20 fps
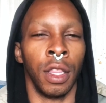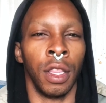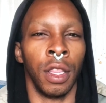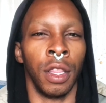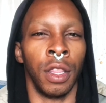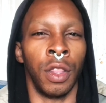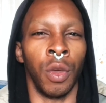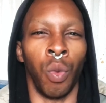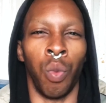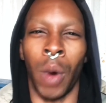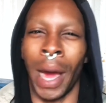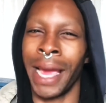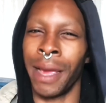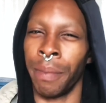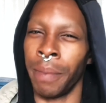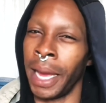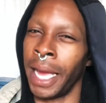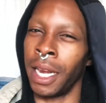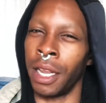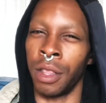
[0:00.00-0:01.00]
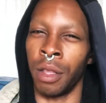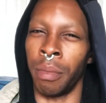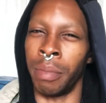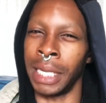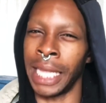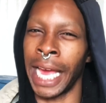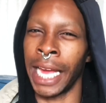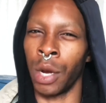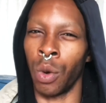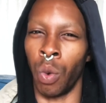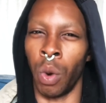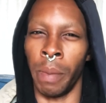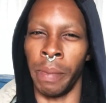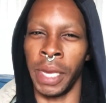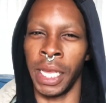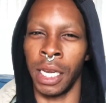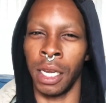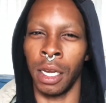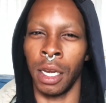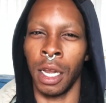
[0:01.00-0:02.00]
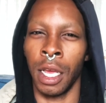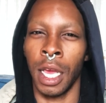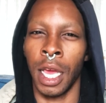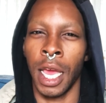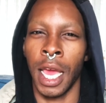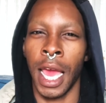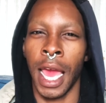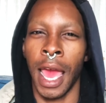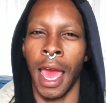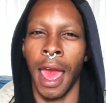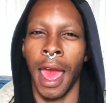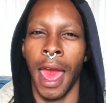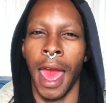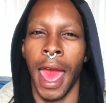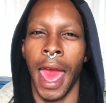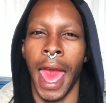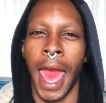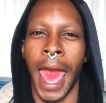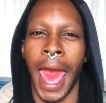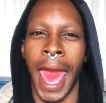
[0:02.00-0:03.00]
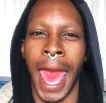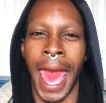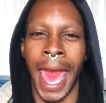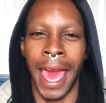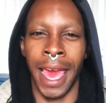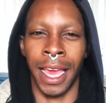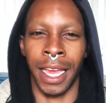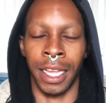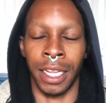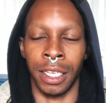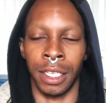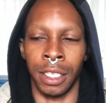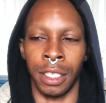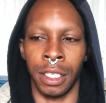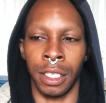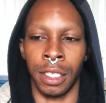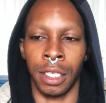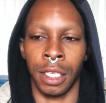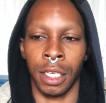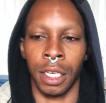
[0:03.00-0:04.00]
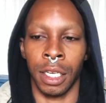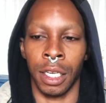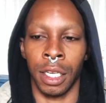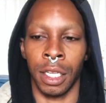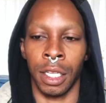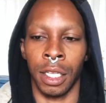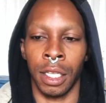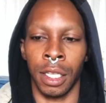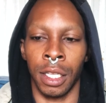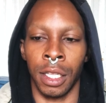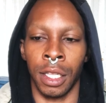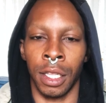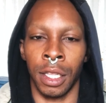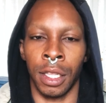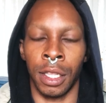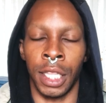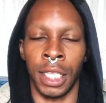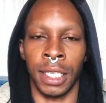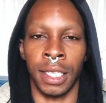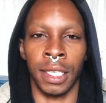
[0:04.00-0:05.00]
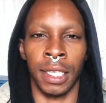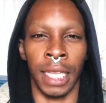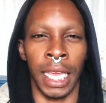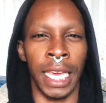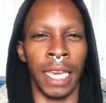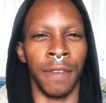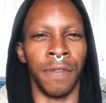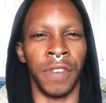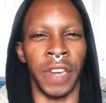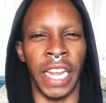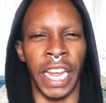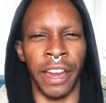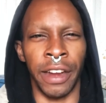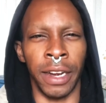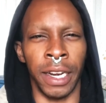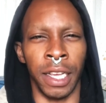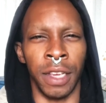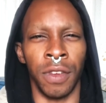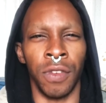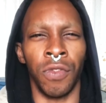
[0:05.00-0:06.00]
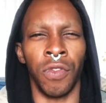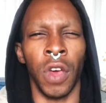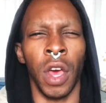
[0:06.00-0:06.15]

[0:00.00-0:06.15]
the white man and the black woman and the slave narrative